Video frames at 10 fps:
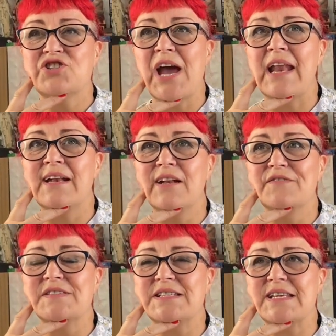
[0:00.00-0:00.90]

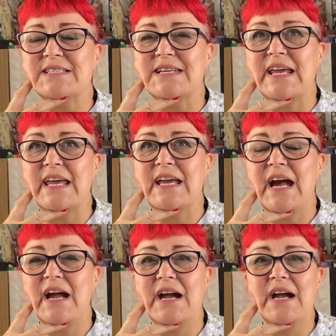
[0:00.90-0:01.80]
loves Disney.
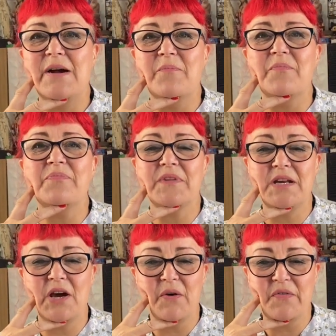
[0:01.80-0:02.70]
And
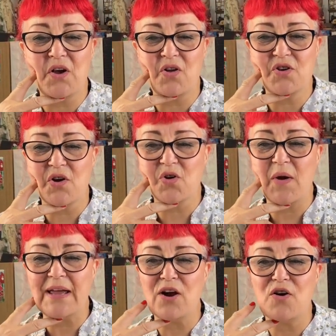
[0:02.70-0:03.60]
they all go. And
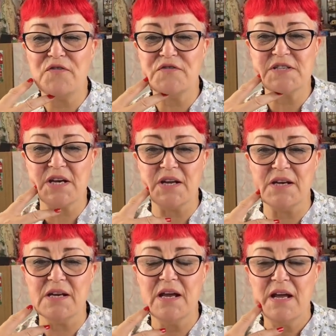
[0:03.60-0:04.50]
quite
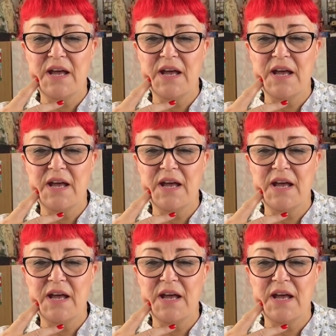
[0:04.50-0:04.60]
often